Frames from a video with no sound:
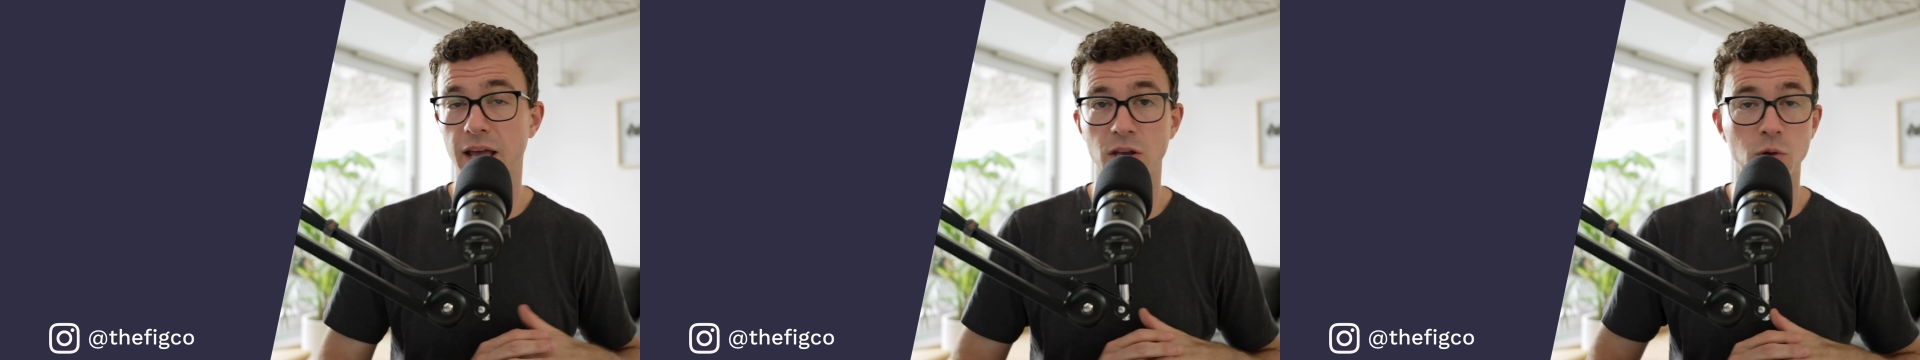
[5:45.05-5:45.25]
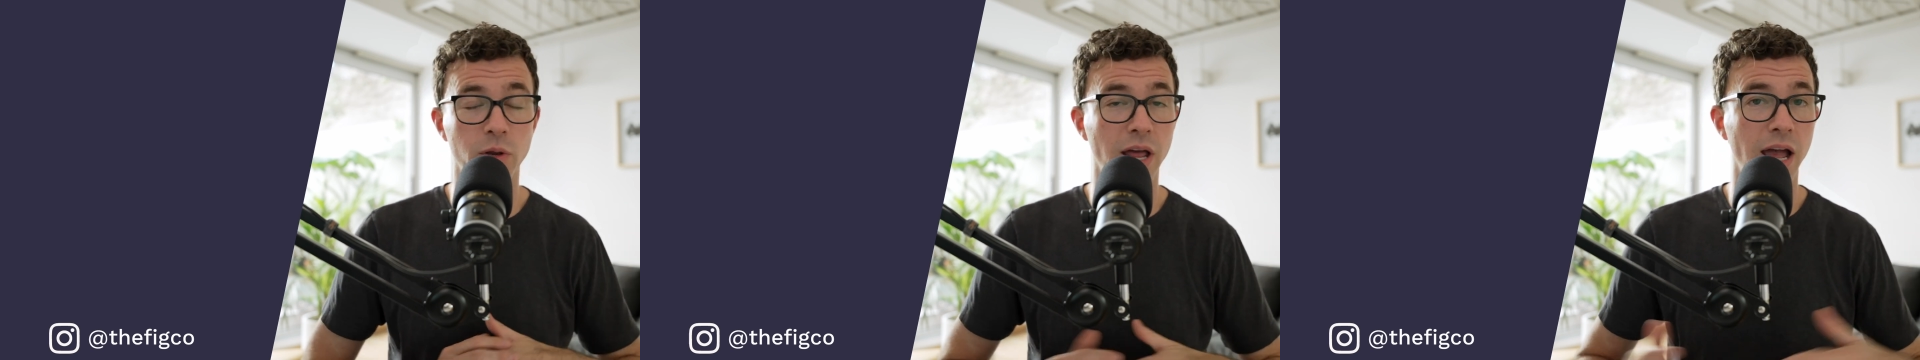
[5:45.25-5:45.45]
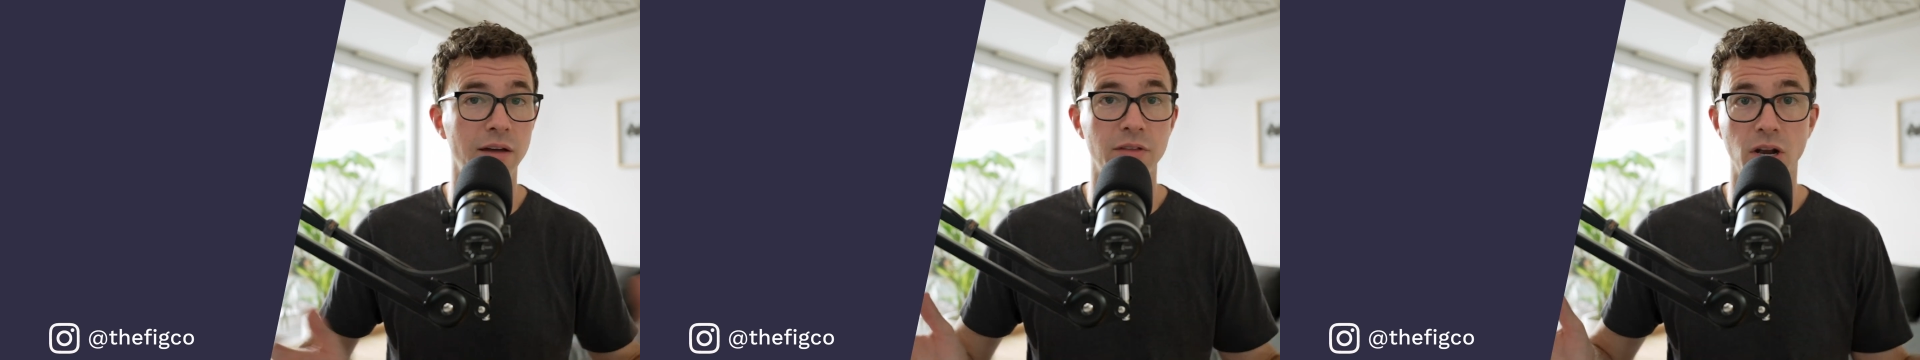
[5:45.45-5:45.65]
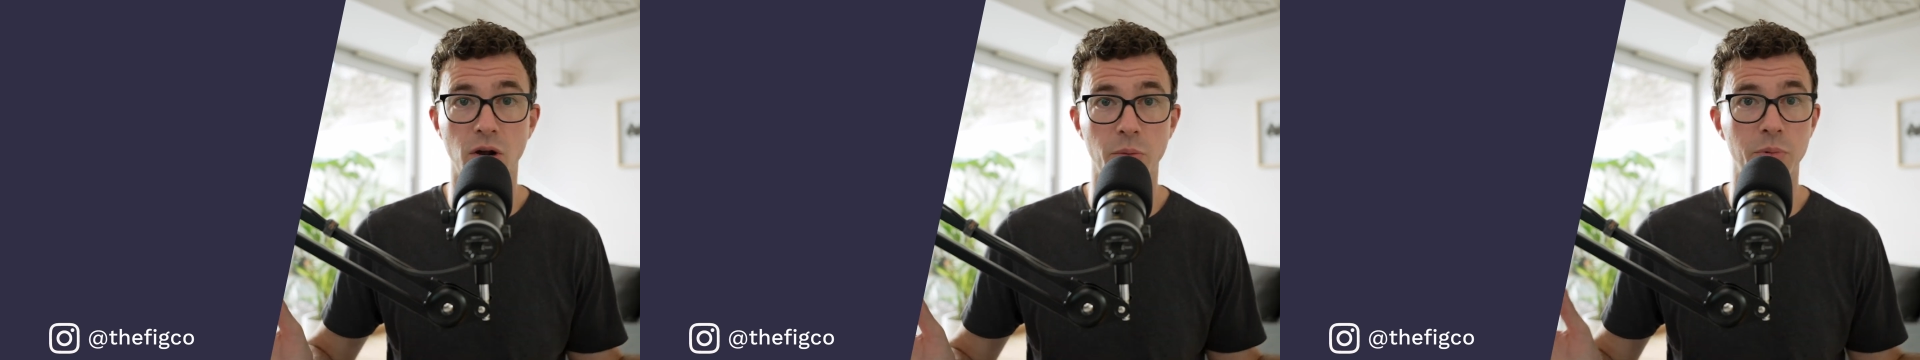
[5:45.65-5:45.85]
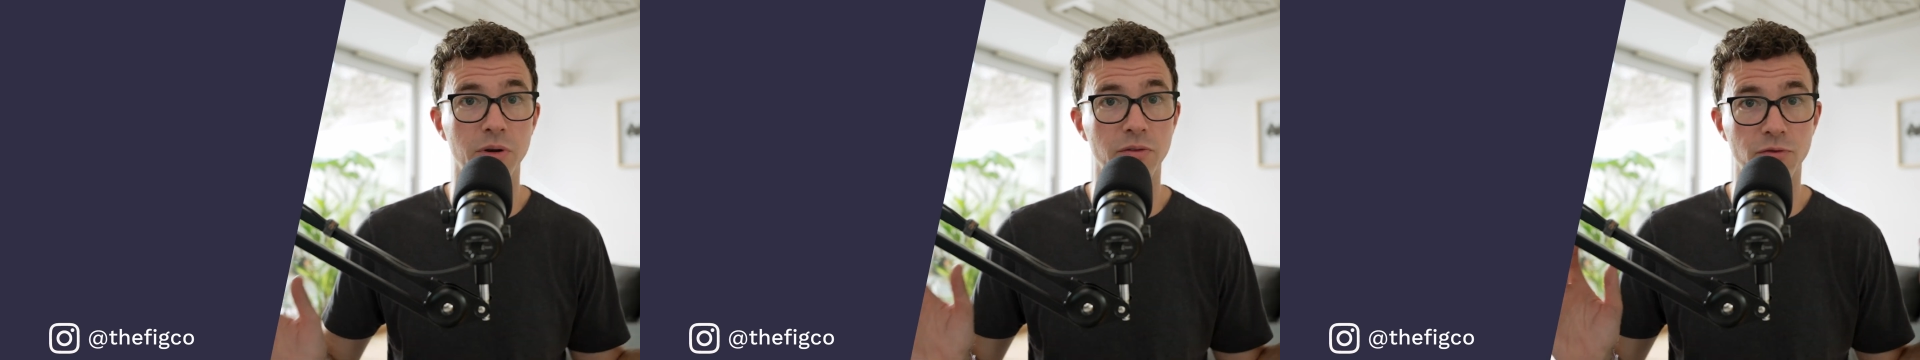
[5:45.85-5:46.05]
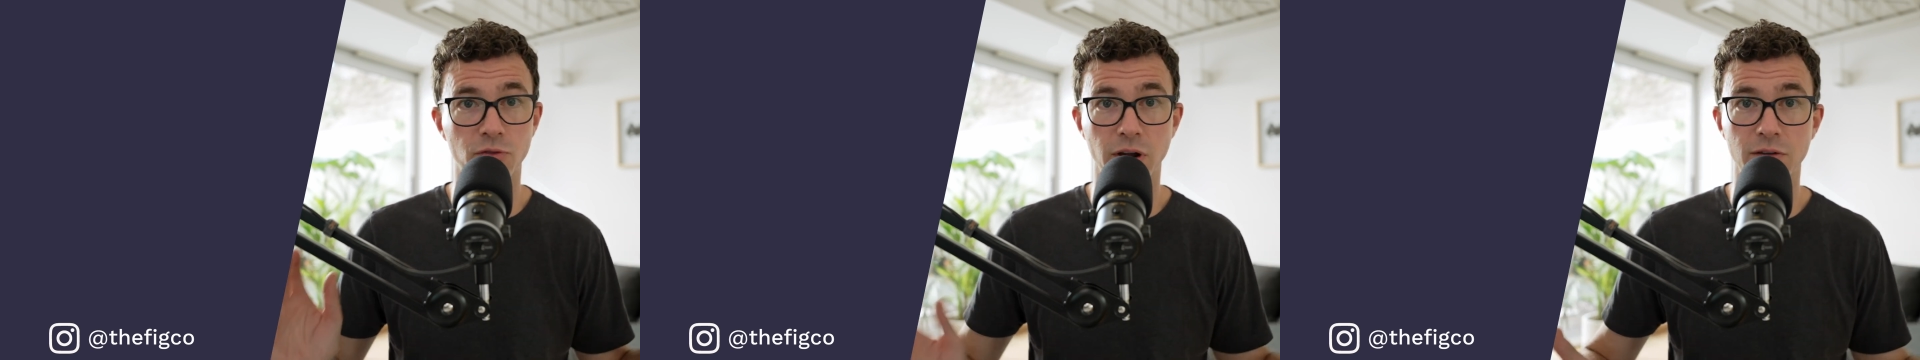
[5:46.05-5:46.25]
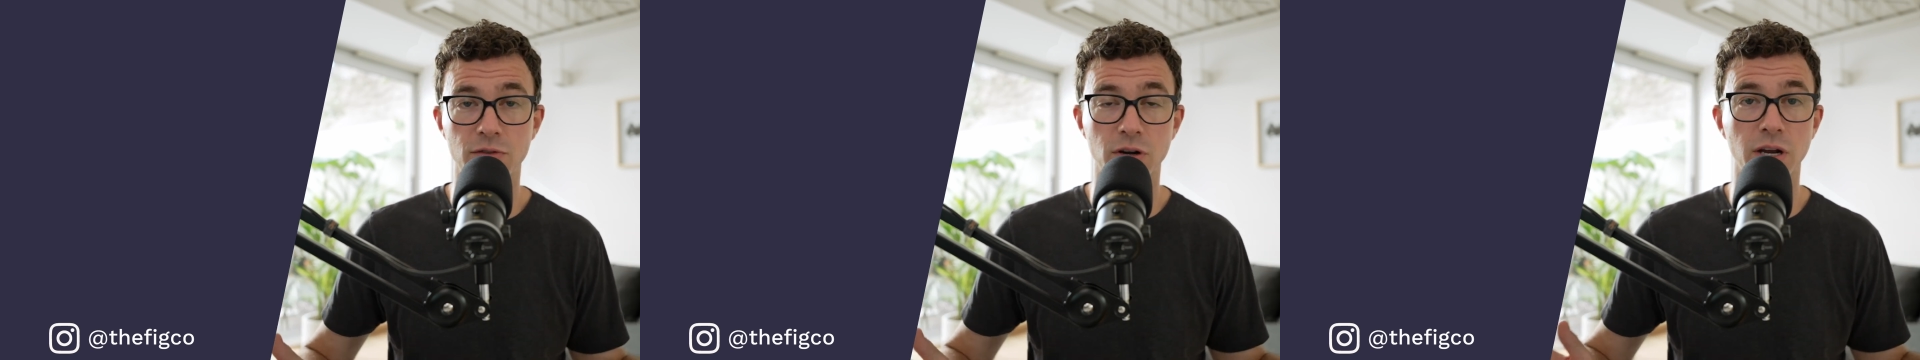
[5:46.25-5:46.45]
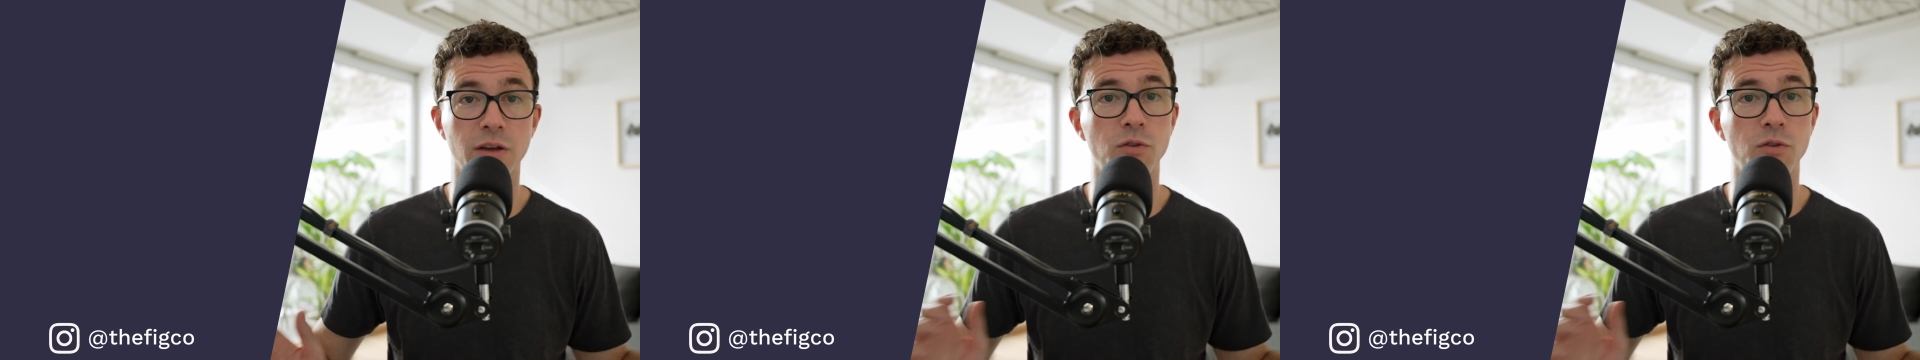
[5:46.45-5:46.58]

And you can have that open forever.